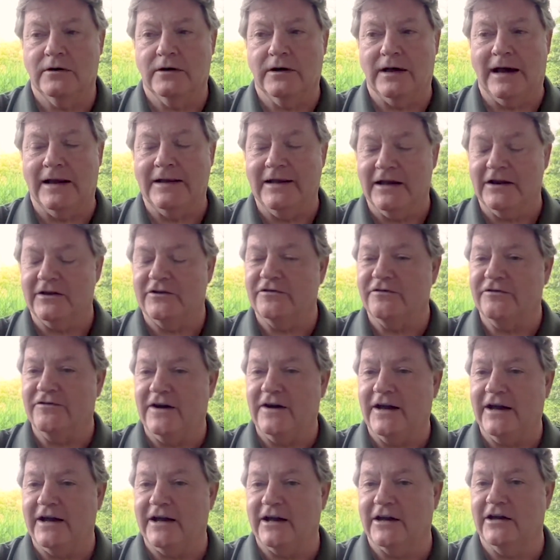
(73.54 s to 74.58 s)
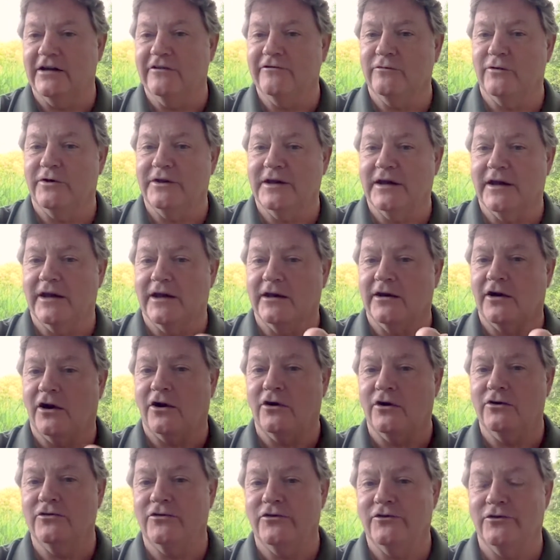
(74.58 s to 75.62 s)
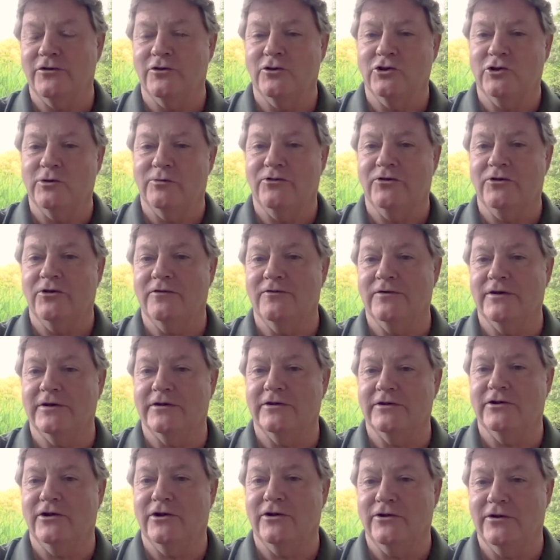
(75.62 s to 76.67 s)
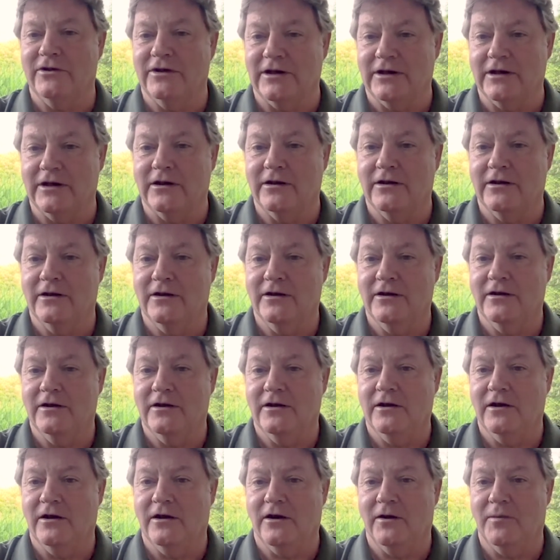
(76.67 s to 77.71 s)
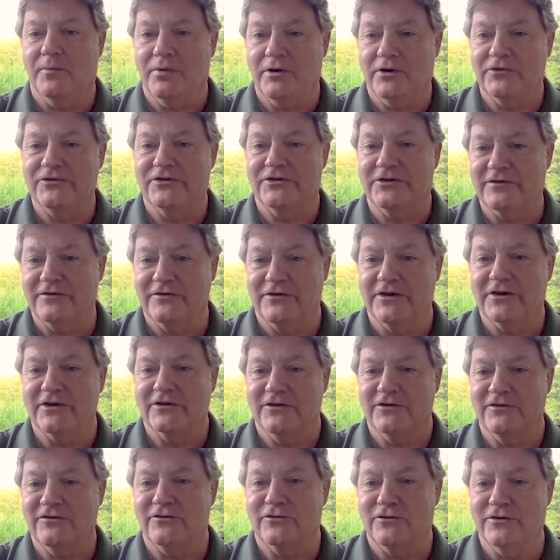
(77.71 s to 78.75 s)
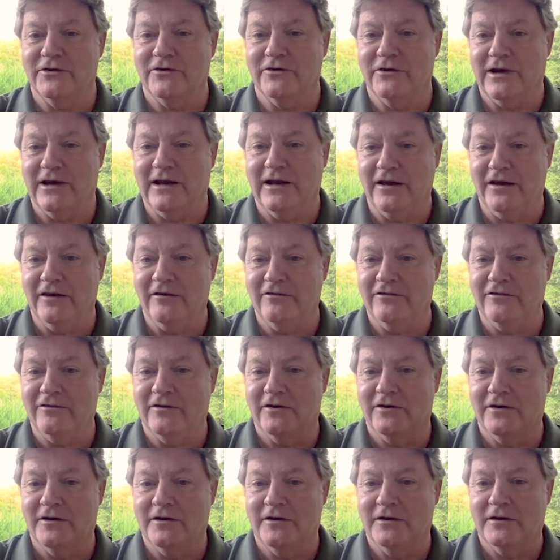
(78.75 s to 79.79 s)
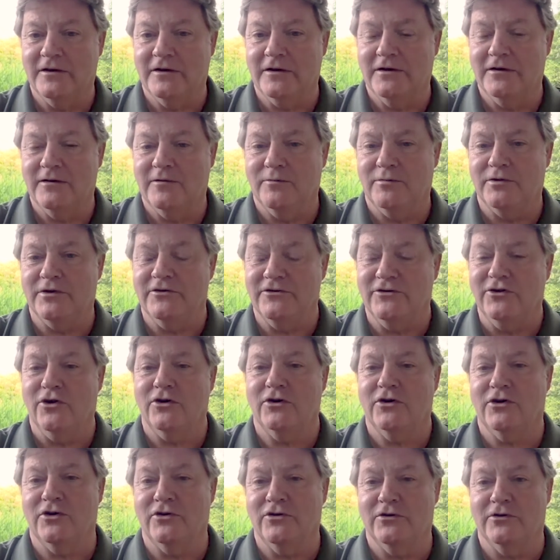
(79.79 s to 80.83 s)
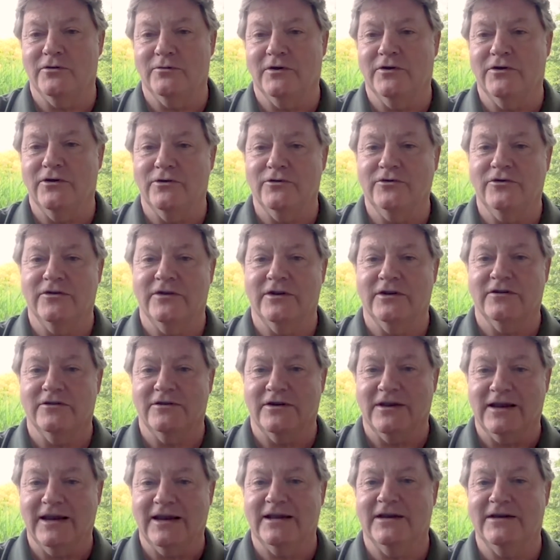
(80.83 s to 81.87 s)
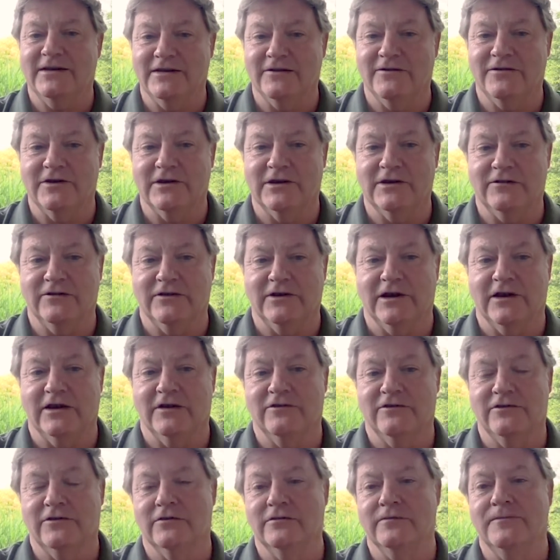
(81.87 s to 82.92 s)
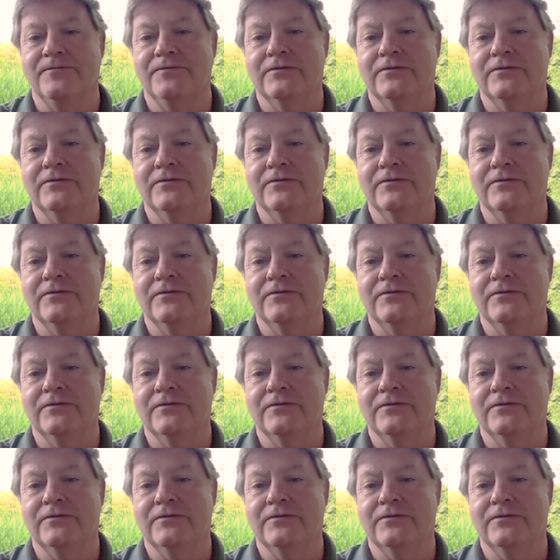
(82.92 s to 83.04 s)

And that's fine if what you're getting close to and observing and learning are positive things for your life but it's not good when those things are negative things for your life. So